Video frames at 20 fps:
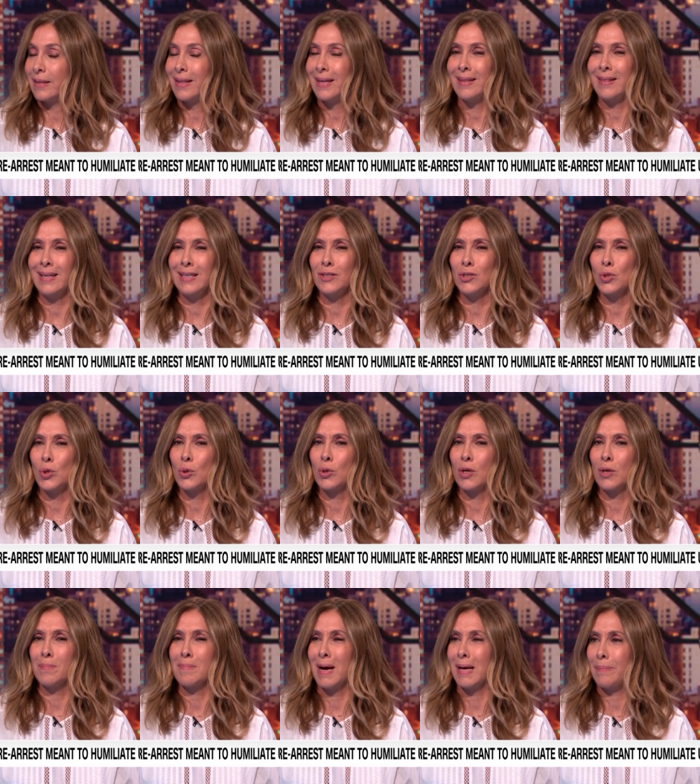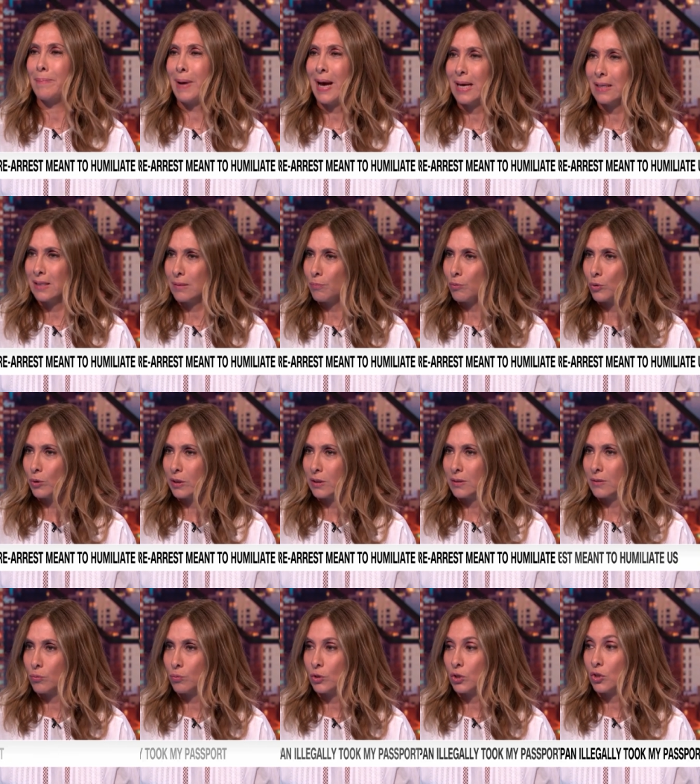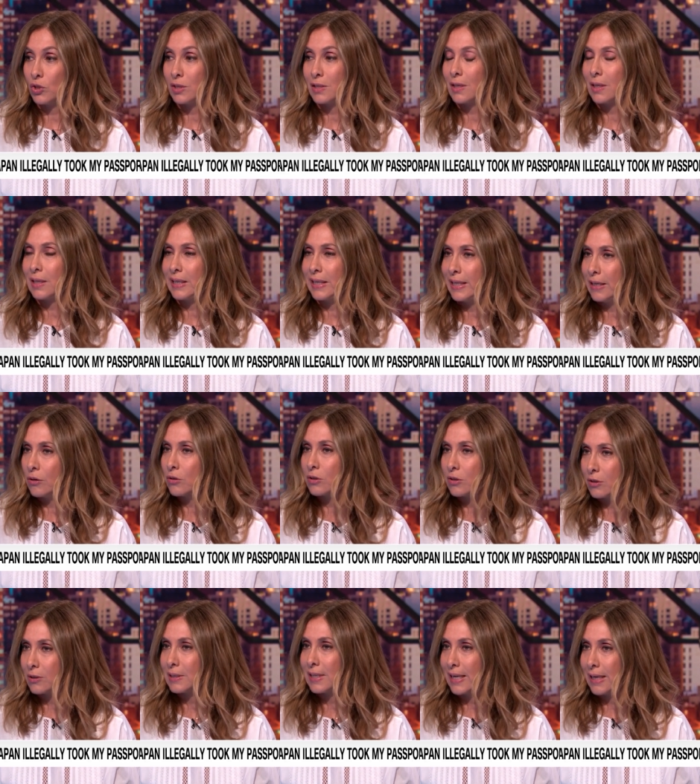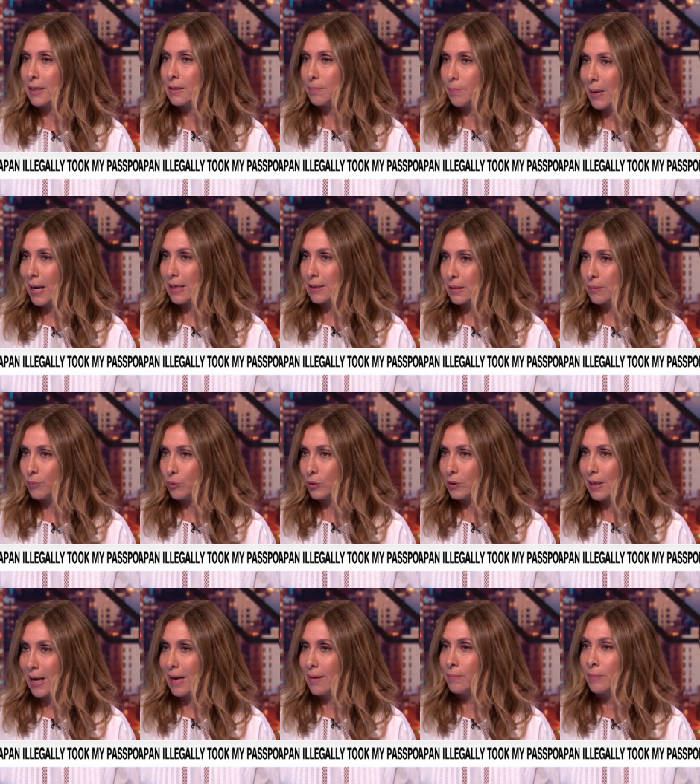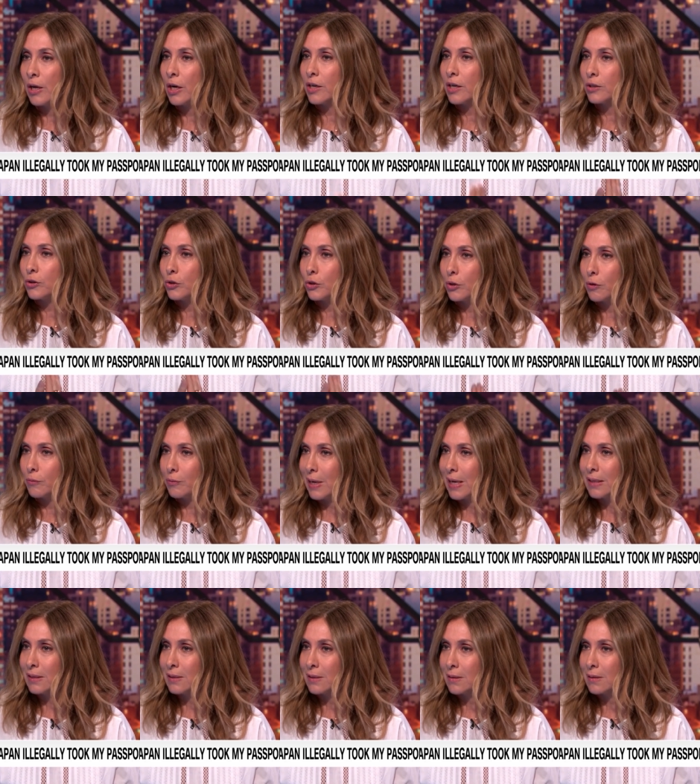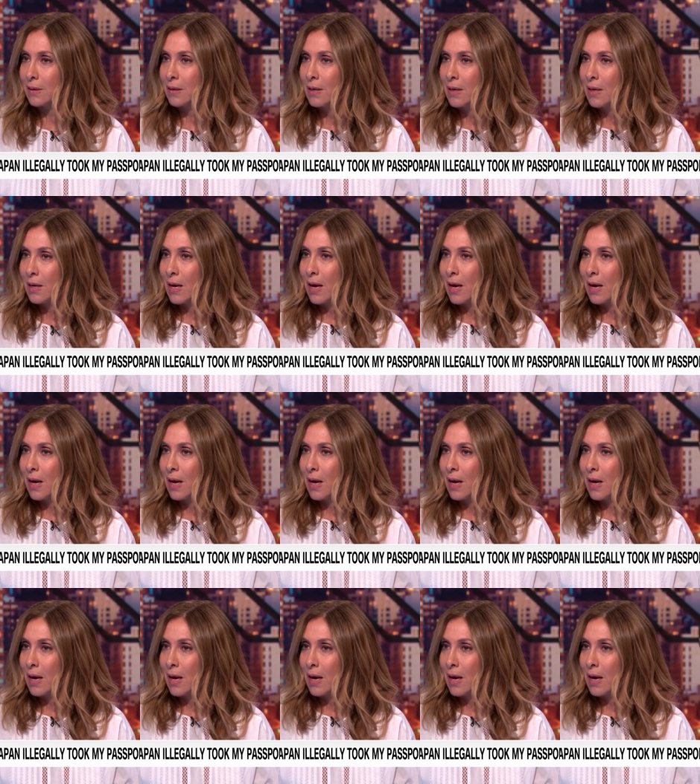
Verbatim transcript: And then they took my passport, which is illegal to take a passport. I'm not under arrest.